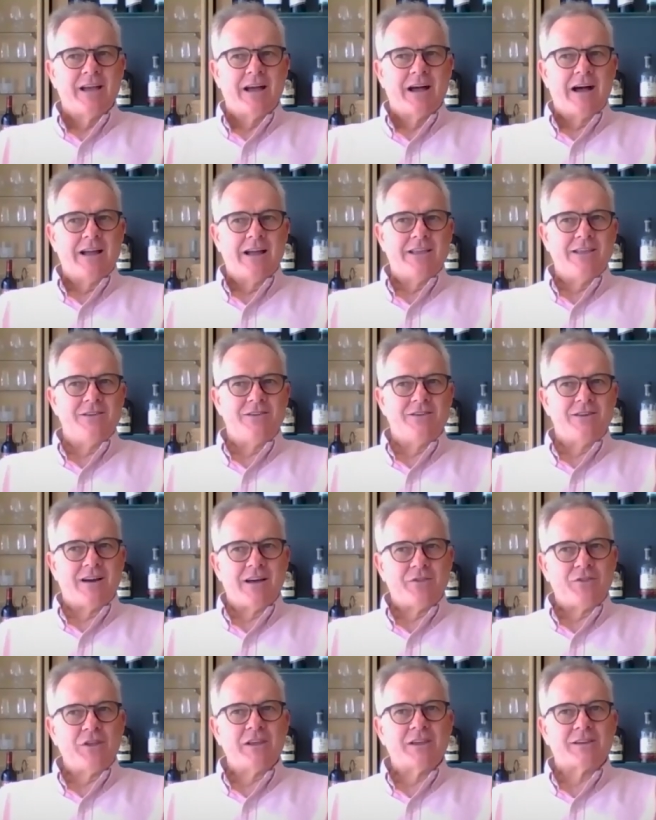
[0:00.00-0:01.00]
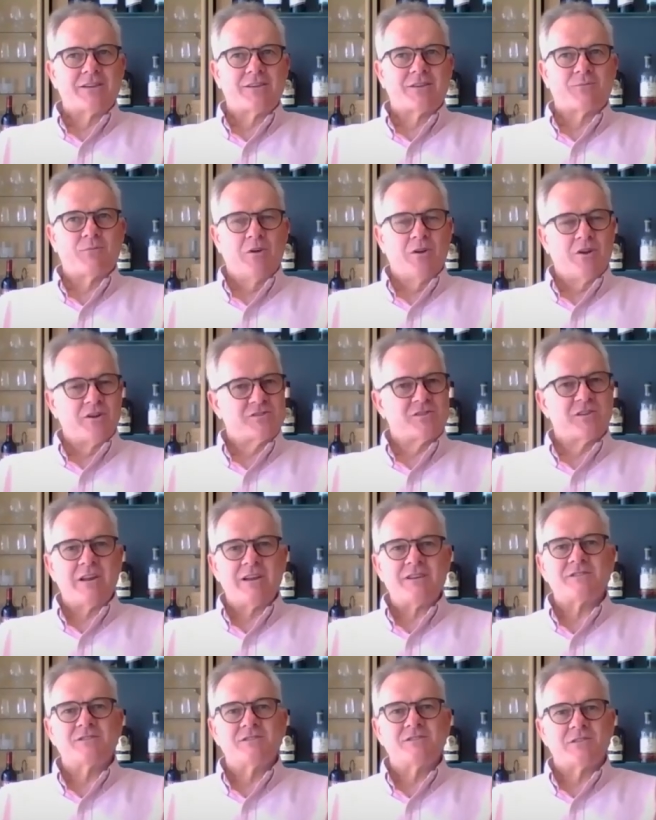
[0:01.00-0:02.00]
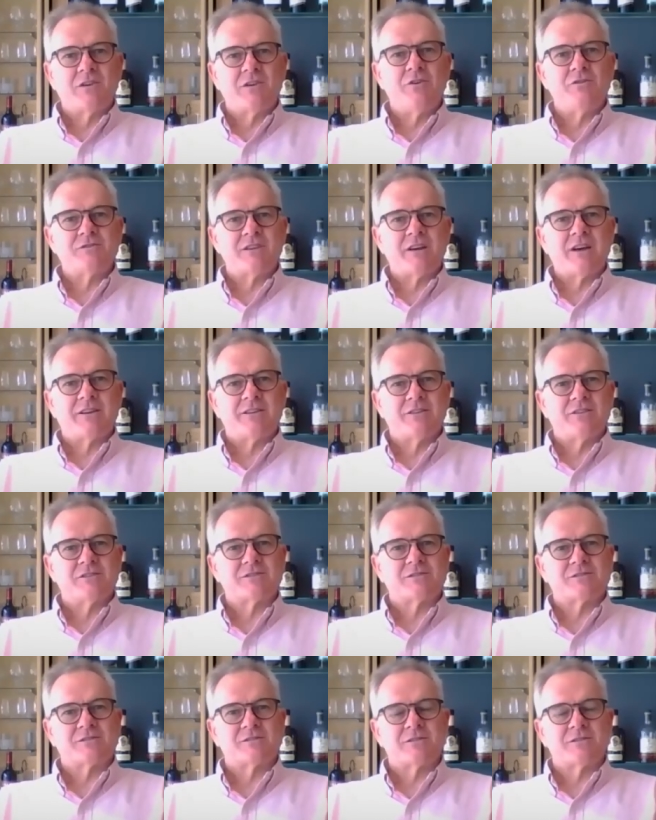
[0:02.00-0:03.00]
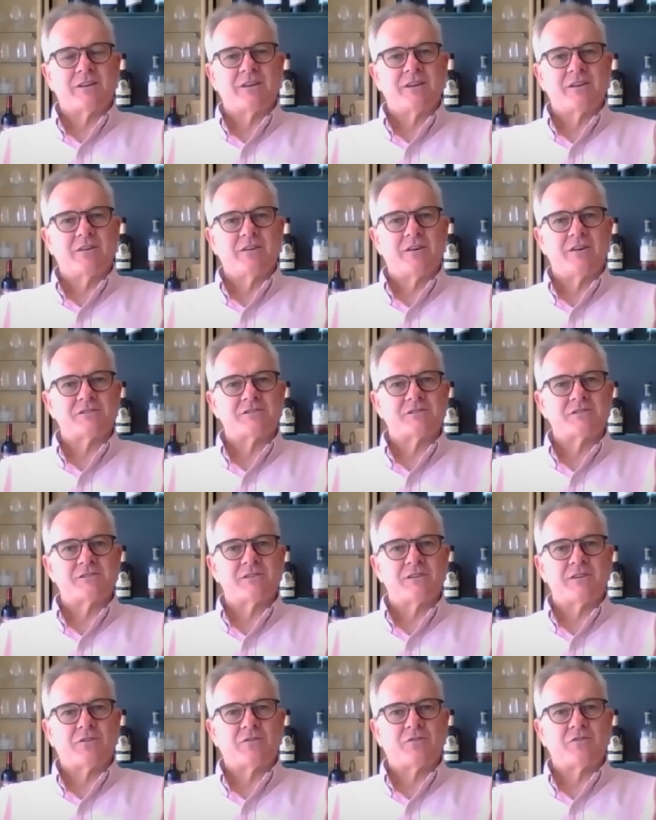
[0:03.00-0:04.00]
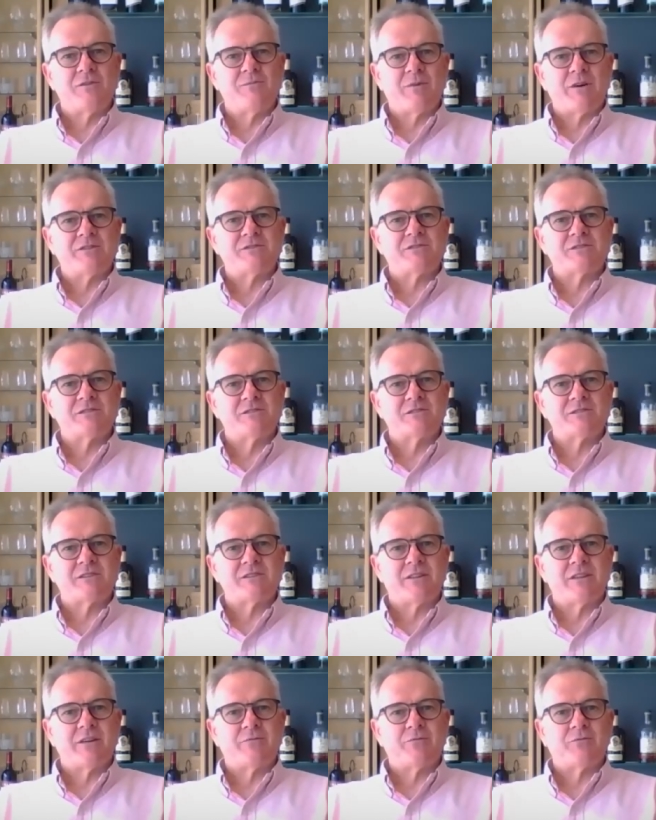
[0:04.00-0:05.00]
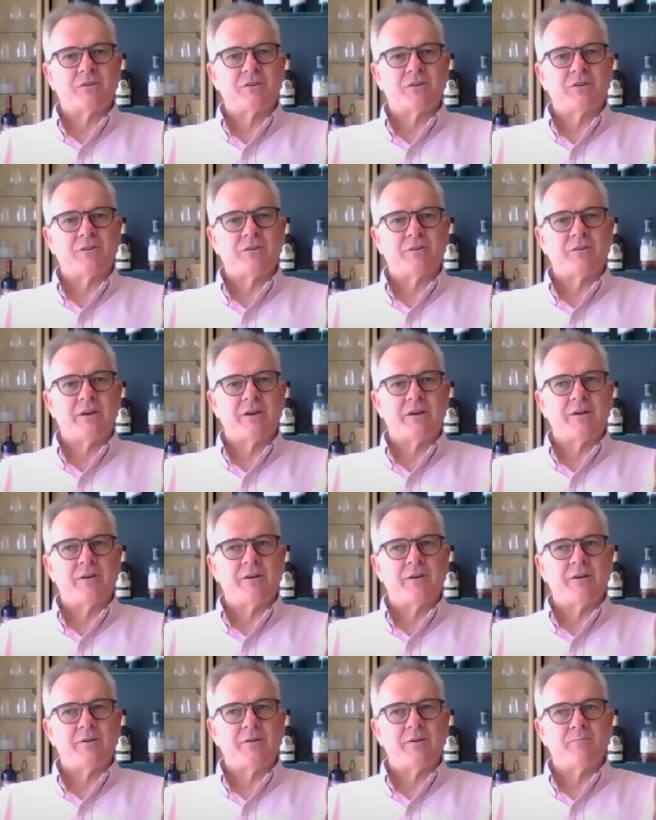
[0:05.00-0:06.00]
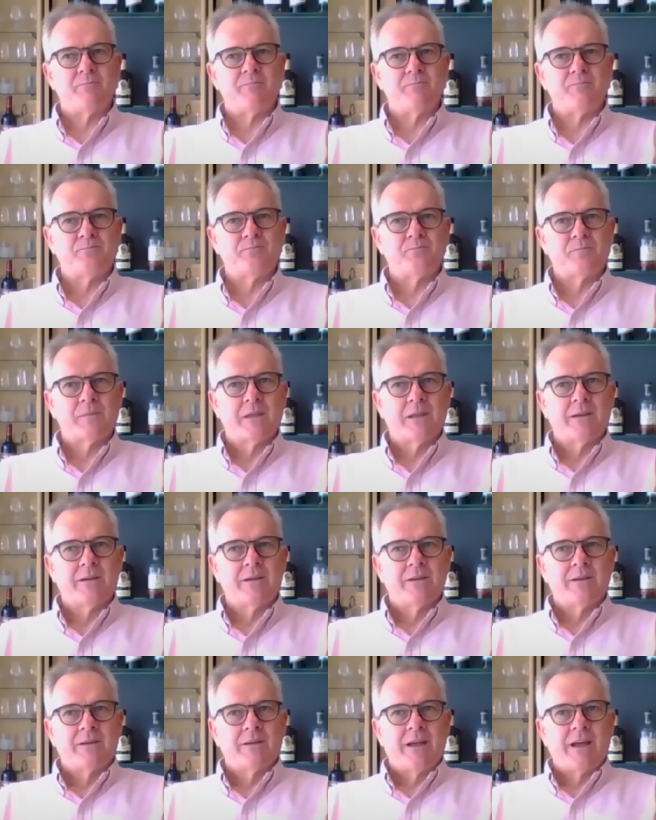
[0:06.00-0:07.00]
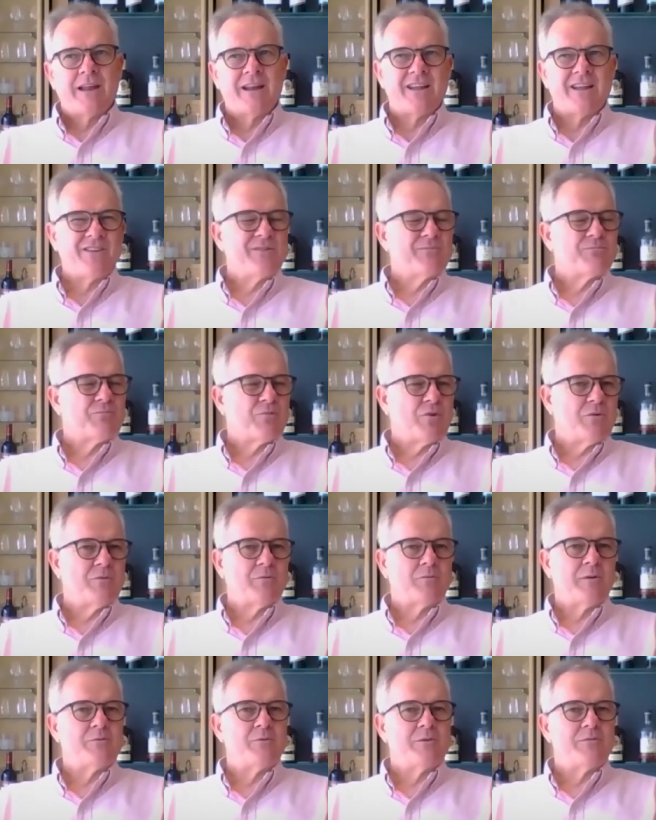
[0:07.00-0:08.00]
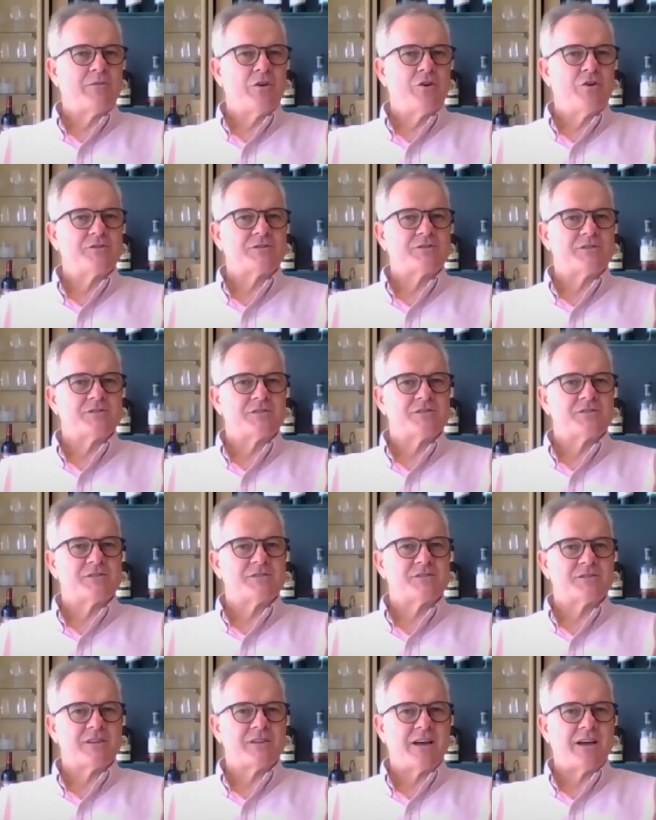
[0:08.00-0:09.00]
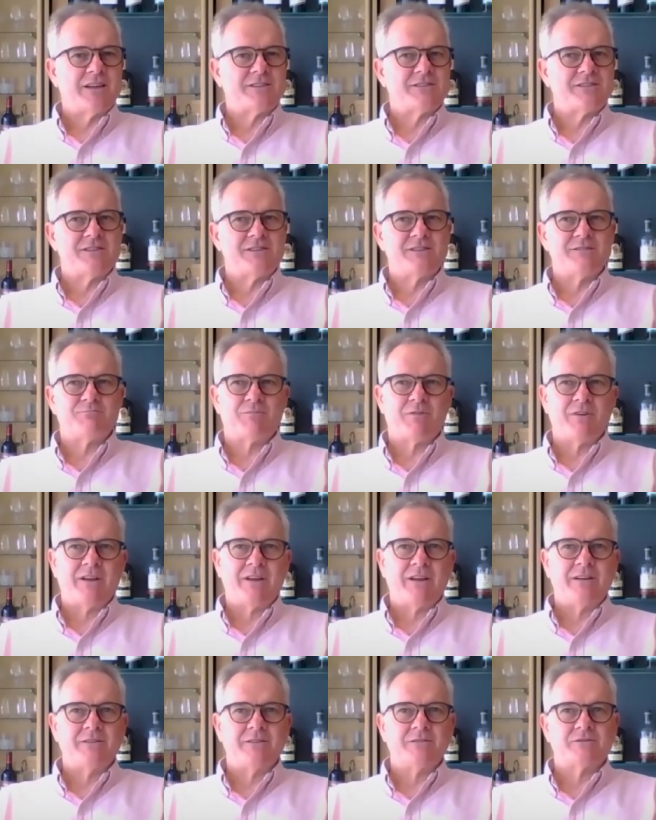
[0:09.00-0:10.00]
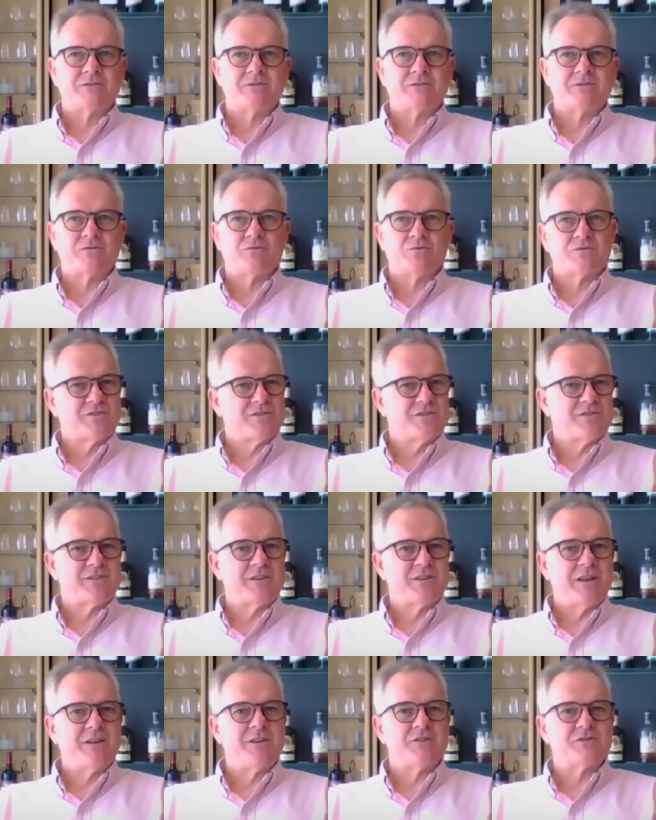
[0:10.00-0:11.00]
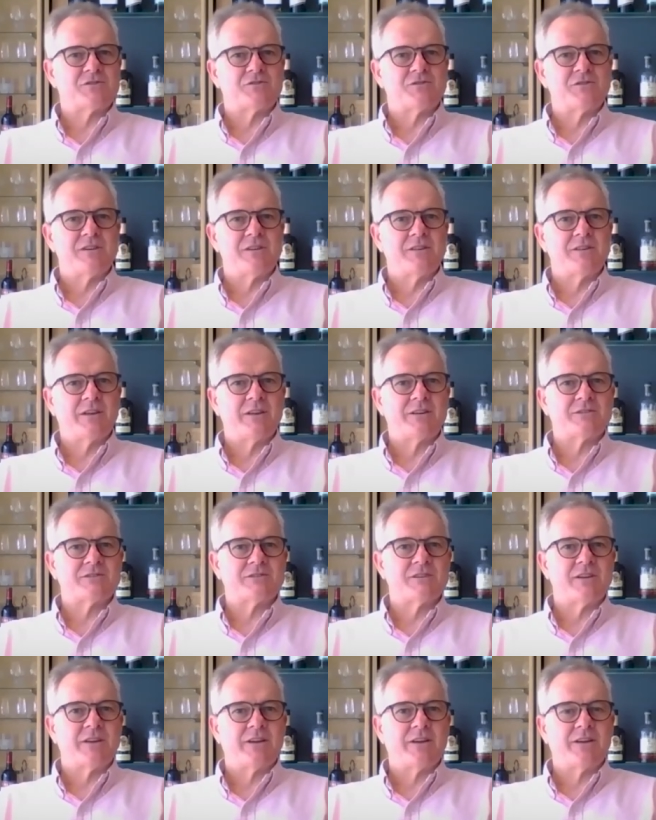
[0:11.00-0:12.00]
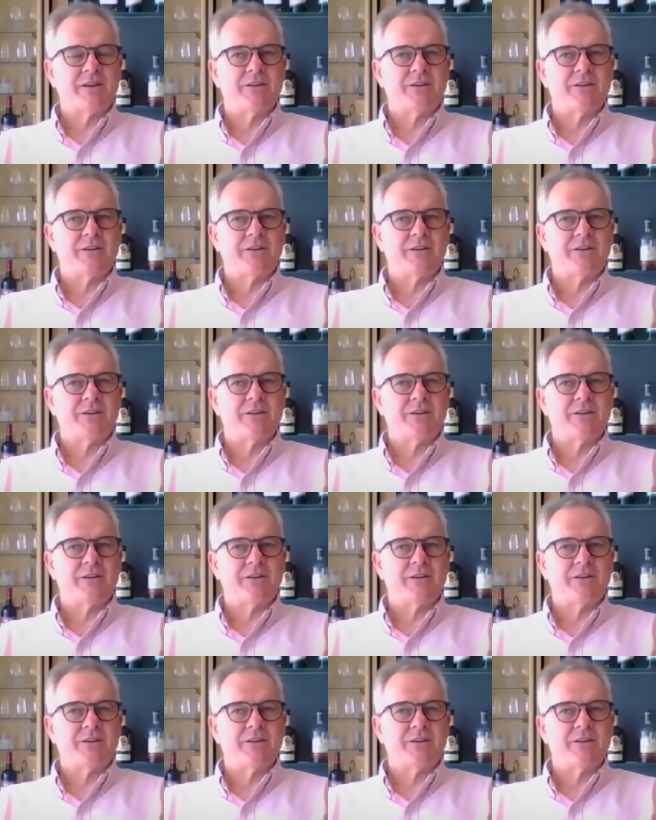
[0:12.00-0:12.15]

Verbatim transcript: yeah, I think lots of lessons learned out of this uh, last uh, three months in South Africa. Um, and I think probably we've learned as a society and also as an industry that uh,